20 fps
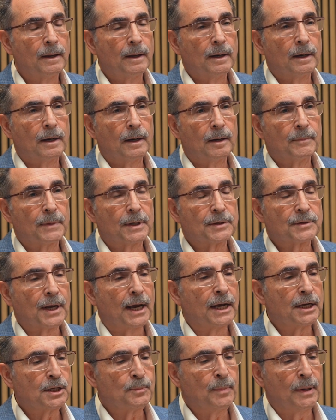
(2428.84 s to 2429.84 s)
This
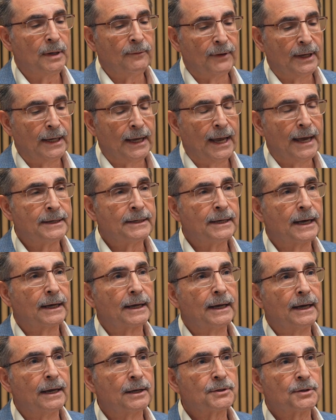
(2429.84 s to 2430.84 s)
HPV head and neck
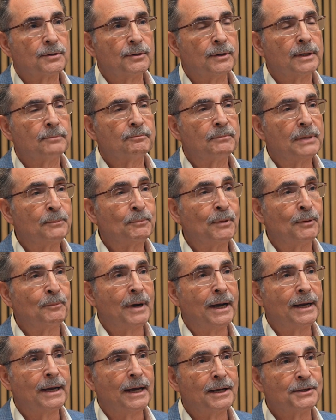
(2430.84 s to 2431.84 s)
cancer in people
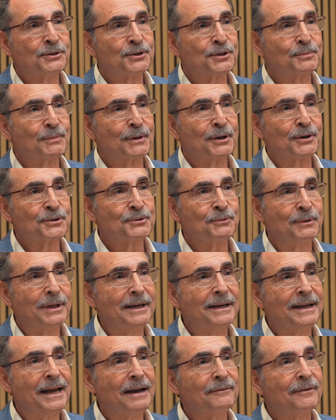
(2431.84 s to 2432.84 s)
my age is because we
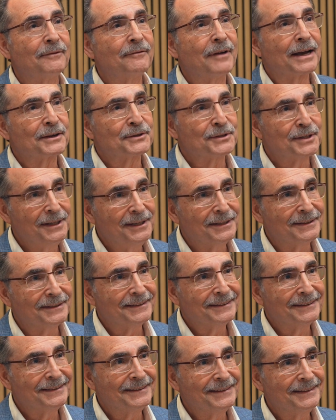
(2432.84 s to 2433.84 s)
didn't have a vaccine.
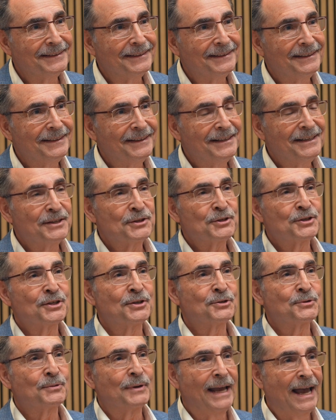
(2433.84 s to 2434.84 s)

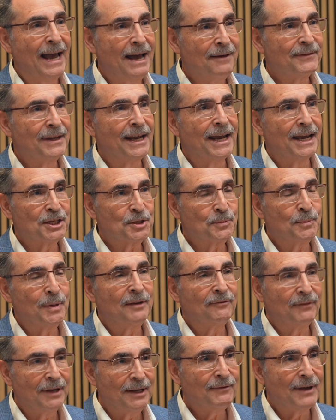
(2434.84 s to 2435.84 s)
Since we have the
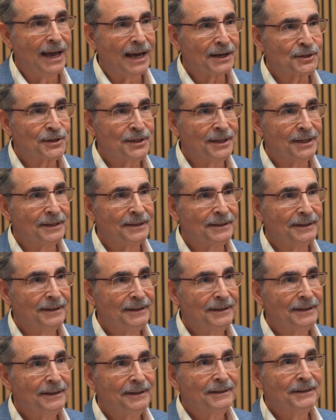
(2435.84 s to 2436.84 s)
HPV vaccine,
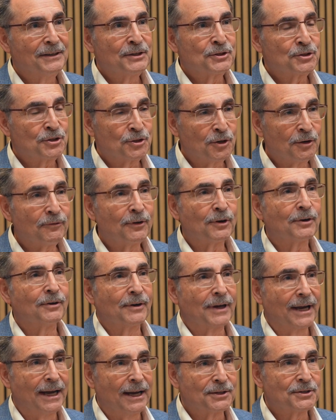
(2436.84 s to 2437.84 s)
cervical
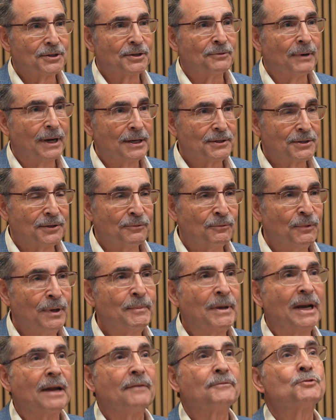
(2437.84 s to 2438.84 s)
cancer rates in
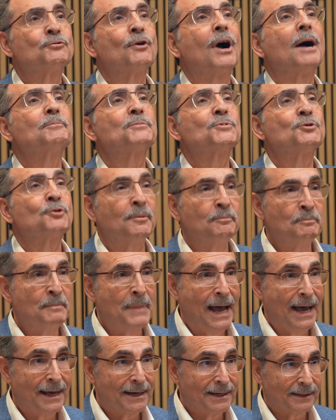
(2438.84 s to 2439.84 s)
women have dropped
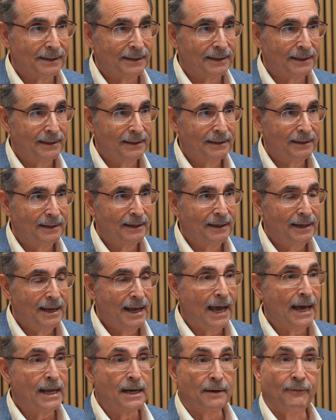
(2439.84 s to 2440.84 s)
dramatically.
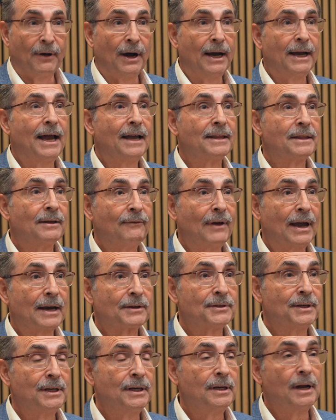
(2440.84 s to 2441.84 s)
And if I had the
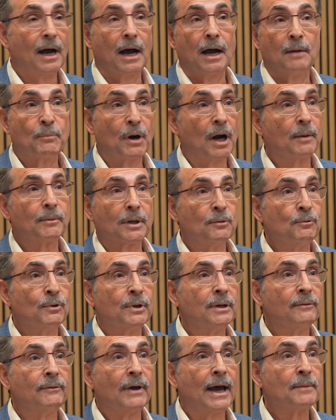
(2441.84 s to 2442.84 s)
vaccine, I probably
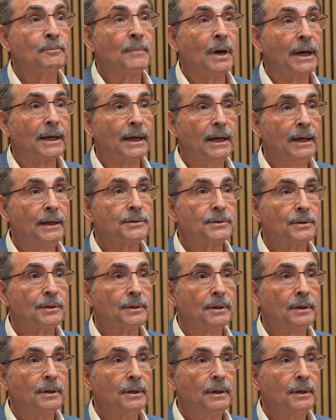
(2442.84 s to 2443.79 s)
wouldn't have had my cancer.